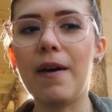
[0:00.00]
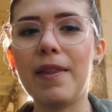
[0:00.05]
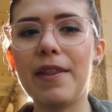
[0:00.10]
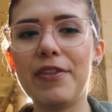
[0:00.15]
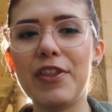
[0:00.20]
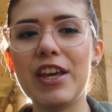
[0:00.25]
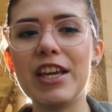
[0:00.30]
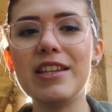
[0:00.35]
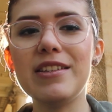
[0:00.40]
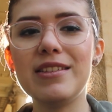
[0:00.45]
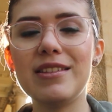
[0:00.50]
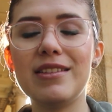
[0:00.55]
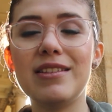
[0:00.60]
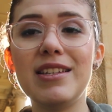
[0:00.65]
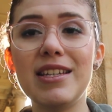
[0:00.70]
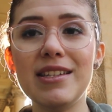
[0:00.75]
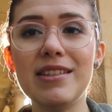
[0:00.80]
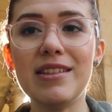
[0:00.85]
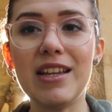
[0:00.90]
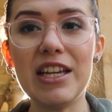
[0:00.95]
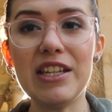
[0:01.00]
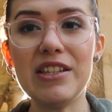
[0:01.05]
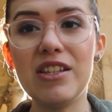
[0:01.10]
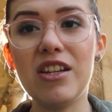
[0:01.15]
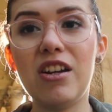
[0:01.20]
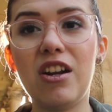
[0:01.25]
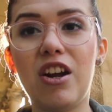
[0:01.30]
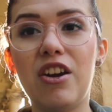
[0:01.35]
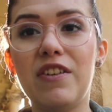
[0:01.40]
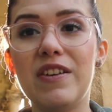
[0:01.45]
The thing is, this
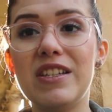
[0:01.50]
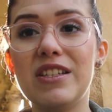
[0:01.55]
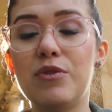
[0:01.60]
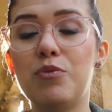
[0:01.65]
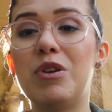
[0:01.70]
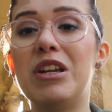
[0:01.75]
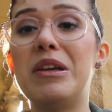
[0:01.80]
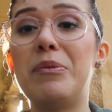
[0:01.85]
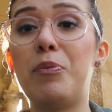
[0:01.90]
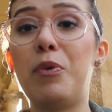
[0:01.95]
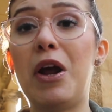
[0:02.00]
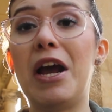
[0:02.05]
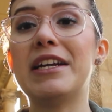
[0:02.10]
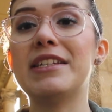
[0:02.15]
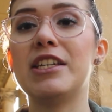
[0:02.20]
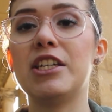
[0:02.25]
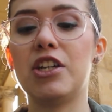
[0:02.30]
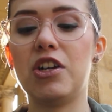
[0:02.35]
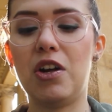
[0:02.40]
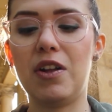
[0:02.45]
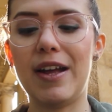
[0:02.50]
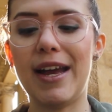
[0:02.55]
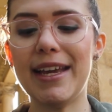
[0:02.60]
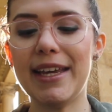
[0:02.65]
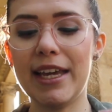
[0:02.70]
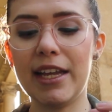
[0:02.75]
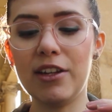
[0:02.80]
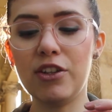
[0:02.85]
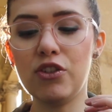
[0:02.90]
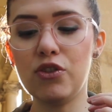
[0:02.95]
SLR is really practical. I
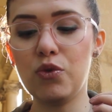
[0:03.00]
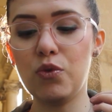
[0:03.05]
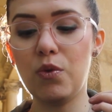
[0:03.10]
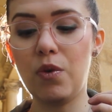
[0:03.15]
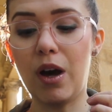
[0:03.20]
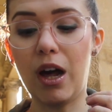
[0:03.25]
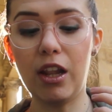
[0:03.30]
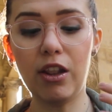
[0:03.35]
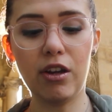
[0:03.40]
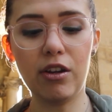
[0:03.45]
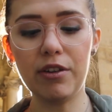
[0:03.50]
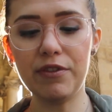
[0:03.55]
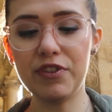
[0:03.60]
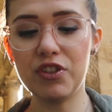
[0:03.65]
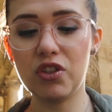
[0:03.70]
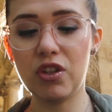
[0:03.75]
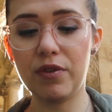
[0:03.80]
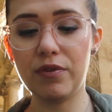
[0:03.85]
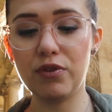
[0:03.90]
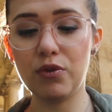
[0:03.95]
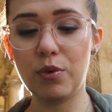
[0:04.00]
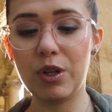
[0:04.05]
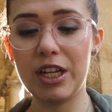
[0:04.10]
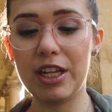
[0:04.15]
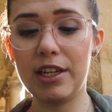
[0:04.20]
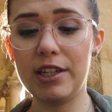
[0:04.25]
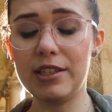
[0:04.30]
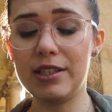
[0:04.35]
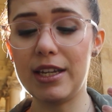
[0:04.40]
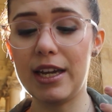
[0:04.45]
can do a lot of stuff with
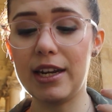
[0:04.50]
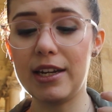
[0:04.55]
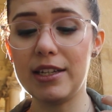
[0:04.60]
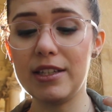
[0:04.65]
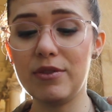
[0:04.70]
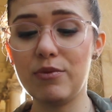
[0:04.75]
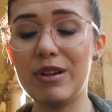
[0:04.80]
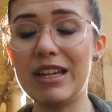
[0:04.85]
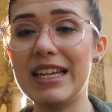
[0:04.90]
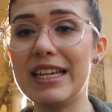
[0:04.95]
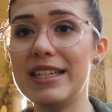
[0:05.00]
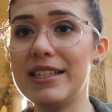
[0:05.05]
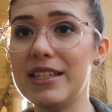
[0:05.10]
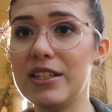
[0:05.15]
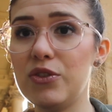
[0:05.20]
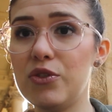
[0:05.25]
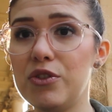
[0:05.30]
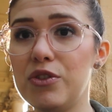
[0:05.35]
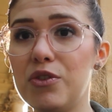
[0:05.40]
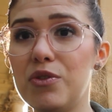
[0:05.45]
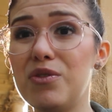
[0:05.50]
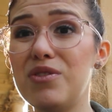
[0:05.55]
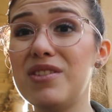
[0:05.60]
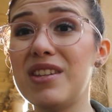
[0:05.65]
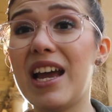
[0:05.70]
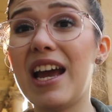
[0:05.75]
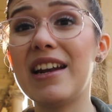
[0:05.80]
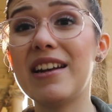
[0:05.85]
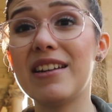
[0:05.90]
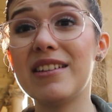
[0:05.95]
it, and it's really easy to
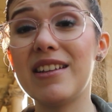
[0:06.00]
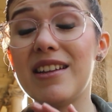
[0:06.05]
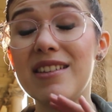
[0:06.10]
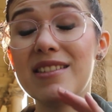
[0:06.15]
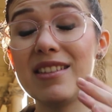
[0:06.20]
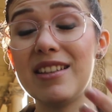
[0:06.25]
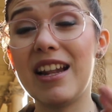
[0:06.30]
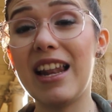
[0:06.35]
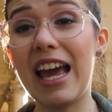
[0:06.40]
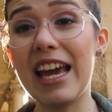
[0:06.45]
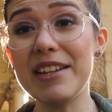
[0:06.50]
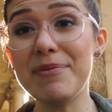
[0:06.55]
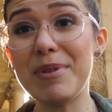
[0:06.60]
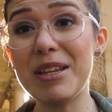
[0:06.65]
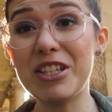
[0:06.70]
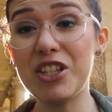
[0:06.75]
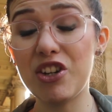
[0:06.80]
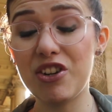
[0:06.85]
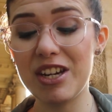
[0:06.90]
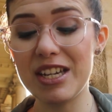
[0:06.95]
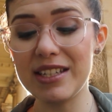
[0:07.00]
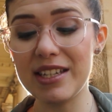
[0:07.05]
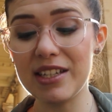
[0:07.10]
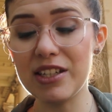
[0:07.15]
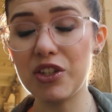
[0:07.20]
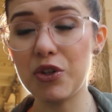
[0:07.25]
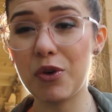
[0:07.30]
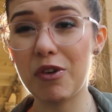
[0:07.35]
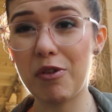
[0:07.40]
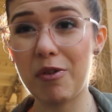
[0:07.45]
use, and as the light meter is
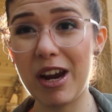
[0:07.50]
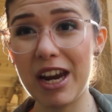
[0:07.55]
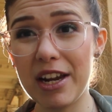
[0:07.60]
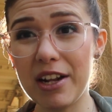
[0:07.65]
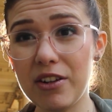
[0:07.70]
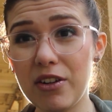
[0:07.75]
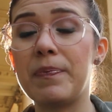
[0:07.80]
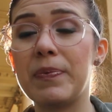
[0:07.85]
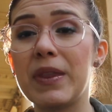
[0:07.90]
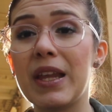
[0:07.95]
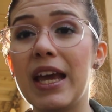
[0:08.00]
integrated,